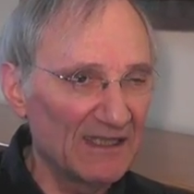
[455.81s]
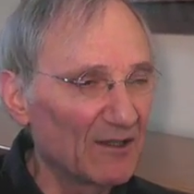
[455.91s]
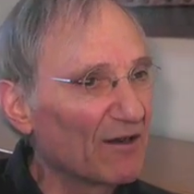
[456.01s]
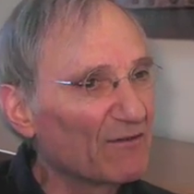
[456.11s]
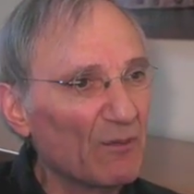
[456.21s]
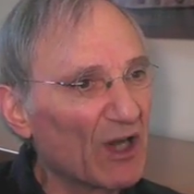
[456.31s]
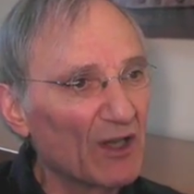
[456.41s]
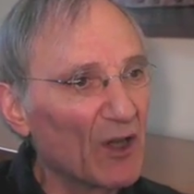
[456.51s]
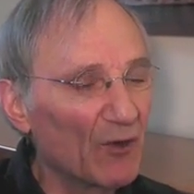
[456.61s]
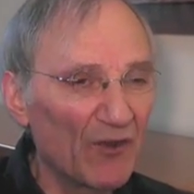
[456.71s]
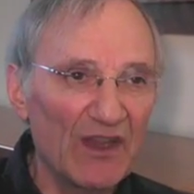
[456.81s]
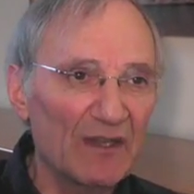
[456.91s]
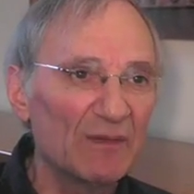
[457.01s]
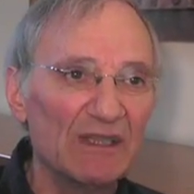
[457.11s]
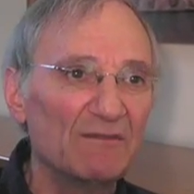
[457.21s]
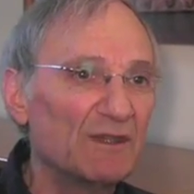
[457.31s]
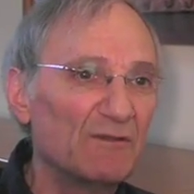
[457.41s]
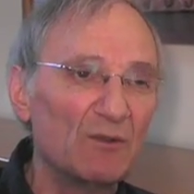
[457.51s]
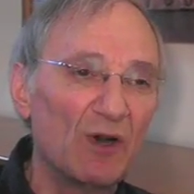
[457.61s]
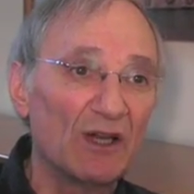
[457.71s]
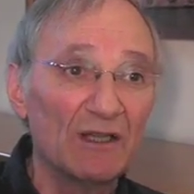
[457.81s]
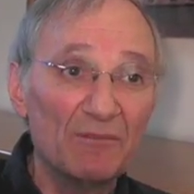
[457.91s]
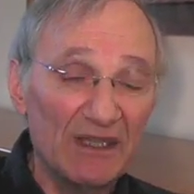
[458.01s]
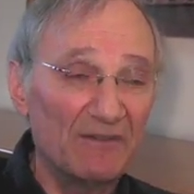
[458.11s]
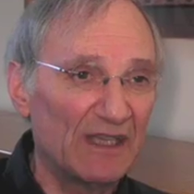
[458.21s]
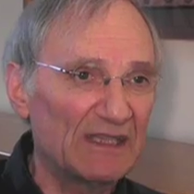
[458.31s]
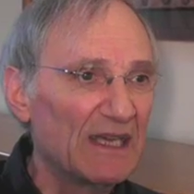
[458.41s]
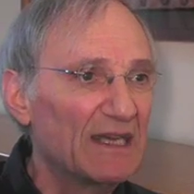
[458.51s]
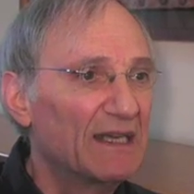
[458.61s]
You don't have to model the whole thing, but even if you model a bit of it,